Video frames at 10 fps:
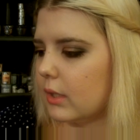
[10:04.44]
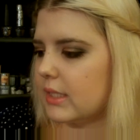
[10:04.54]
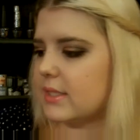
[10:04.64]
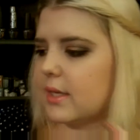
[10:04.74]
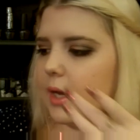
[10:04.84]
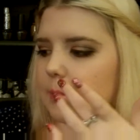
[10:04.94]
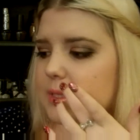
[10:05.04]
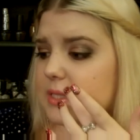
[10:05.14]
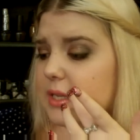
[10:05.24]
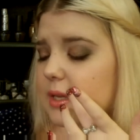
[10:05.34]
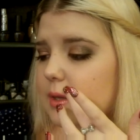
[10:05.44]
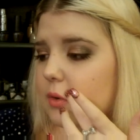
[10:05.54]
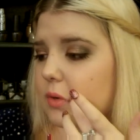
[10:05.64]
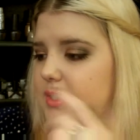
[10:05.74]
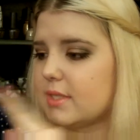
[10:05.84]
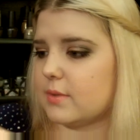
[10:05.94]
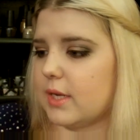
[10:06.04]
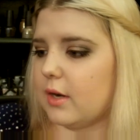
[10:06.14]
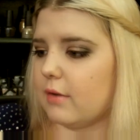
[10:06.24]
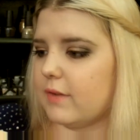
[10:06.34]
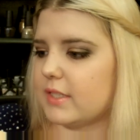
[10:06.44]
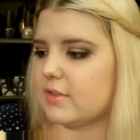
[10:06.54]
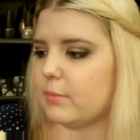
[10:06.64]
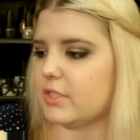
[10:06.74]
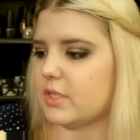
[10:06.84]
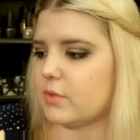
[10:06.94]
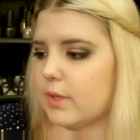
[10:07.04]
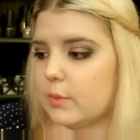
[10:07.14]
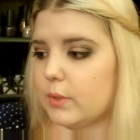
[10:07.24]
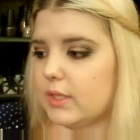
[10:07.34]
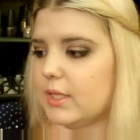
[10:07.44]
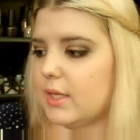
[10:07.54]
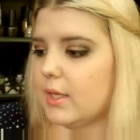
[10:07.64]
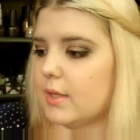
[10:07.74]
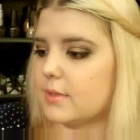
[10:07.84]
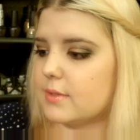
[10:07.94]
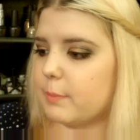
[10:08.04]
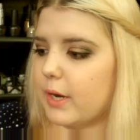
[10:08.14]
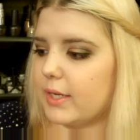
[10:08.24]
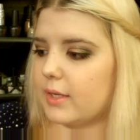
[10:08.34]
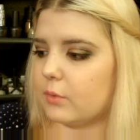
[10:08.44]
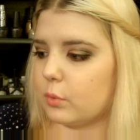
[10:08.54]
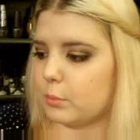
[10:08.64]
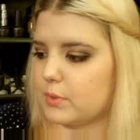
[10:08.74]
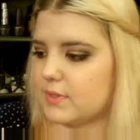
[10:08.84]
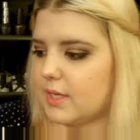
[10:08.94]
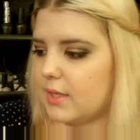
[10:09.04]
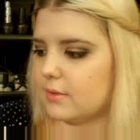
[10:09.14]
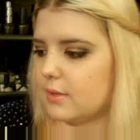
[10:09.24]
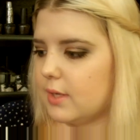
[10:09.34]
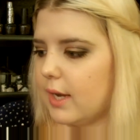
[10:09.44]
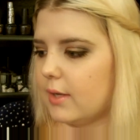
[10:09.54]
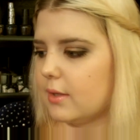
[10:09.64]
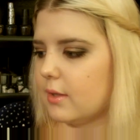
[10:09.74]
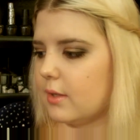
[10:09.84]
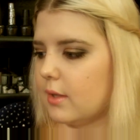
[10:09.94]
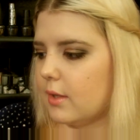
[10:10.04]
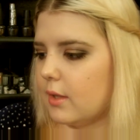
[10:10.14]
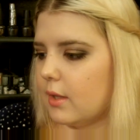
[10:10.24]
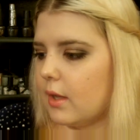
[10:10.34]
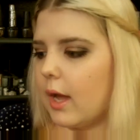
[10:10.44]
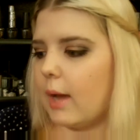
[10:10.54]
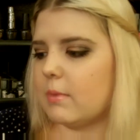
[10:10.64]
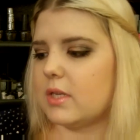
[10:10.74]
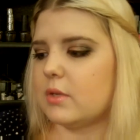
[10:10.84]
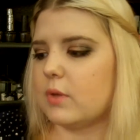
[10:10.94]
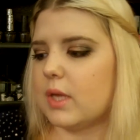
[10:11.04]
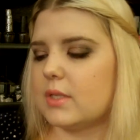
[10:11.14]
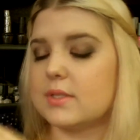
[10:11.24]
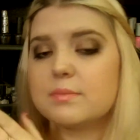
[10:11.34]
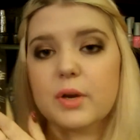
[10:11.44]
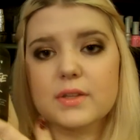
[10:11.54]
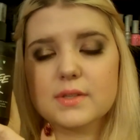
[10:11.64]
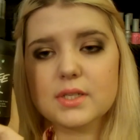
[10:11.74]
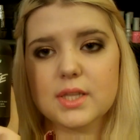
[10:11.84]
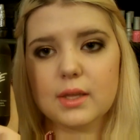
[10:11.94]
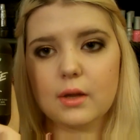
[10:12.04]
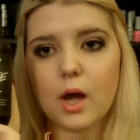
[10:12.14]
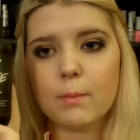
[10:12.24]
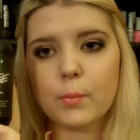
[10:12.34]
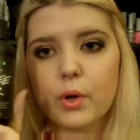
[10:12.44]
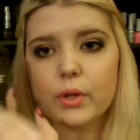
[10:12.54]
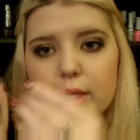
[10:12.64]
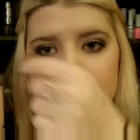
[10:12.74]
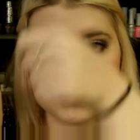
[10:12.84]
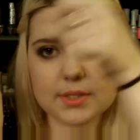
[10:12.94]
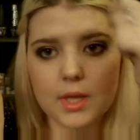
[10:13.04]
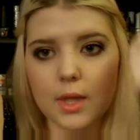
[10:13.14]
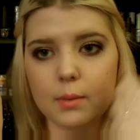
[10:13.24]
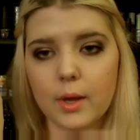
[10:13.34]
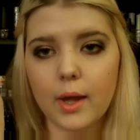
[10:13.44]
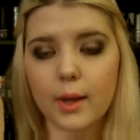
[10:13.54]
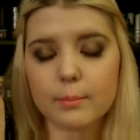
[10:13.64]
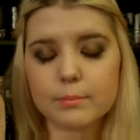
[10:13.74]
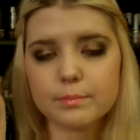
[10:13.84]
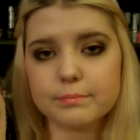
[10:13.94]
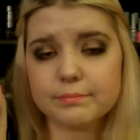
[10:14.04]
this um, is, oh, it says right here, effective but gentle on oily, spotty, and normal skin, yeah. Um, and you can just spray this onto like a cotton ball and just um,